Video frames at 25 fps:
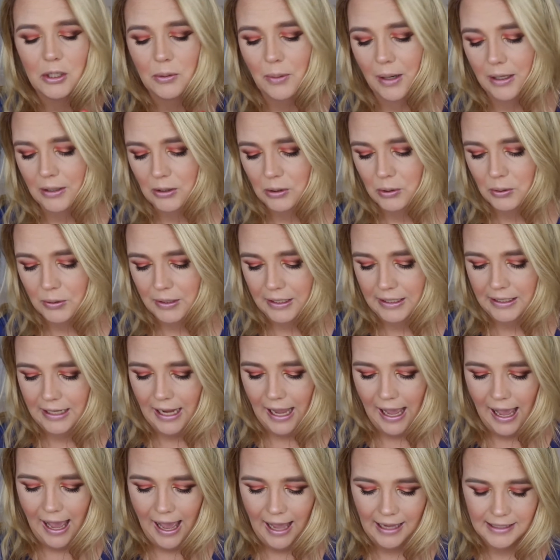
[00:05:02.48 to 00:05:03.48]
you are
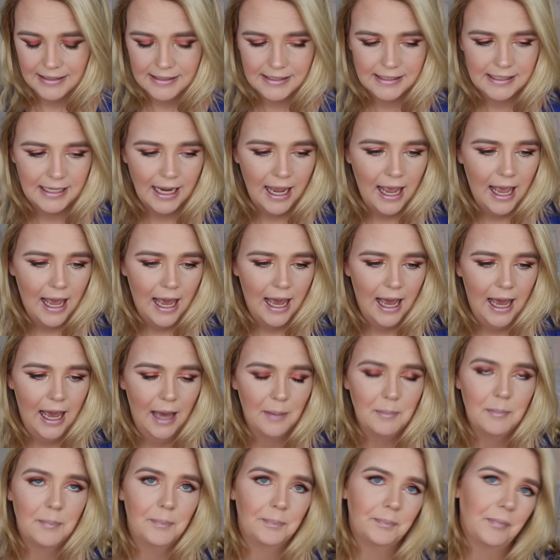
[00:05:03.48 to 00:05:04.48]
looking at
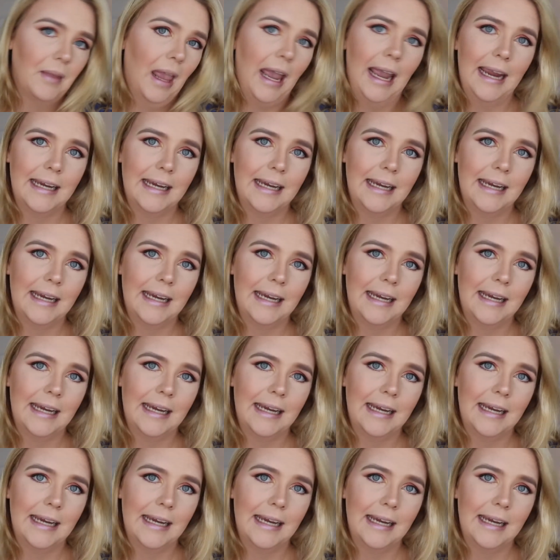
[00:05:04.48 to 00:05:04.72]
um,